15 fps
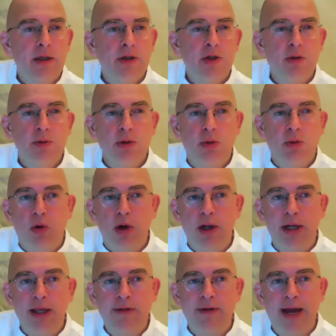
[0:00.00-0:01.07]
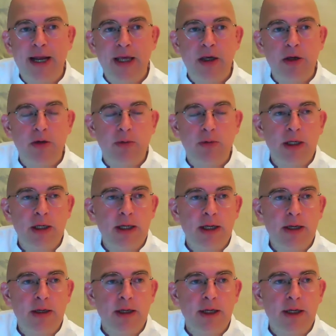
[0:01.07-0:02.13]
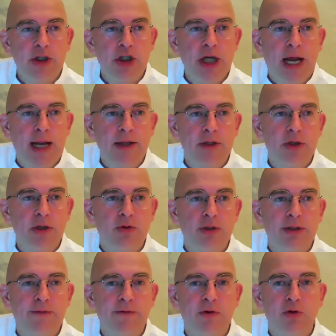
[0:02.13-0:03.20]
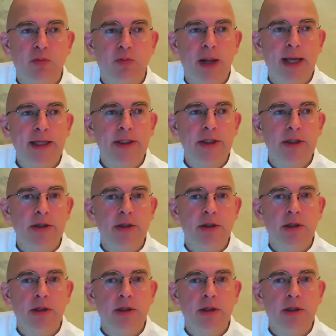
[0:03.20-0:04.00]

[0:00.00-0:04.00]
So we don't want to leave any of you in challenging or difficult places.